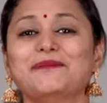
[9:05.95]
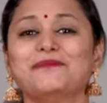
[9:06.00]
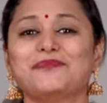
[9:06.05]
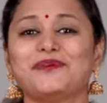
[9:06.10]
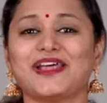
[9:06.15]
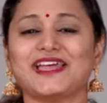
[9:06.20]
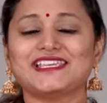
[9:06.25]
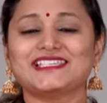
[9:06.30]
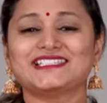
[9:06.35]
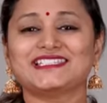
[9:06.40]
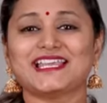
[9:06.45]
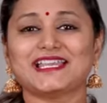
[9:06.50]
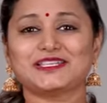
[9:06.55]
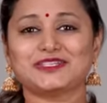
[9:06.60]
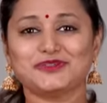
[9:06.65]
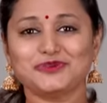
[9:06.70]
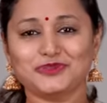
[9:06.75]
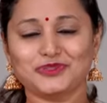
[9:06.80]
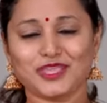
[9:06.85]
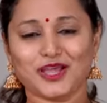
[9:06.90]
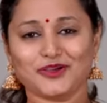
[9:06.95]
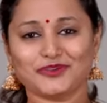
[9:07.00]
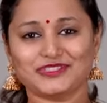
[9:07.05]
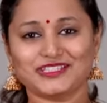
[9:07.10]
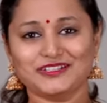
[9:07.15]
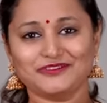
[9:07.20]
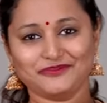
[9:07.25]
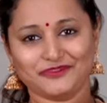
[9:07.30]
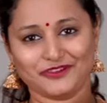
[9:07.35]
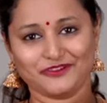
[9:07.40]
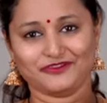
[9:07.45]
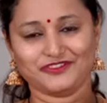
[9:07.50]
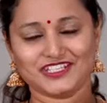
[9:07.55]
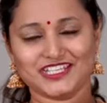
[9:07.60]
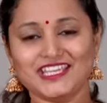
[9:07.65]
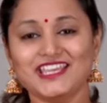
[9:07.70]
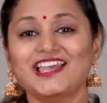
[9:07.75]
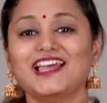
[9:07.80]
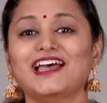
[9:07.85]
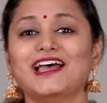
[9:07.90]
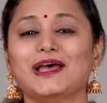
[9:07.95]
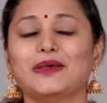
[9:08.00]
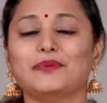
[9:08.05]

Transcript: Priced at two thousand fifty,